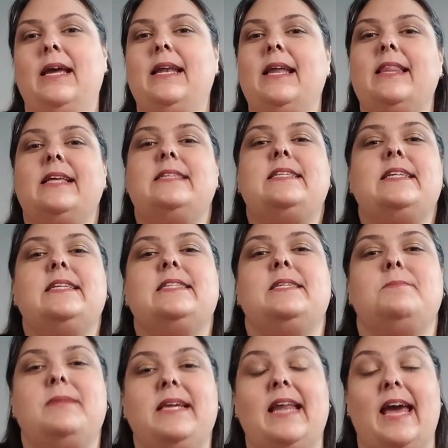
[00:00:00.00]
Now that's not
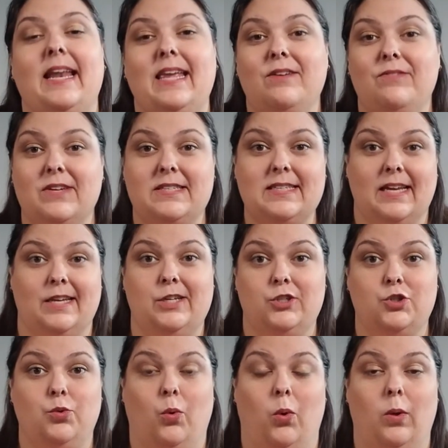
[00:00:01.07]
something any of us can
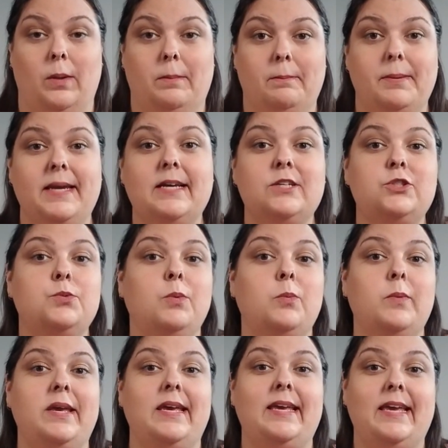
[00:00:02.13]
control, because when
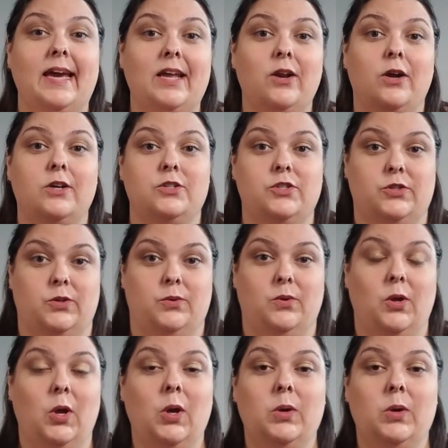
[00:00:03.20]
we get our suit,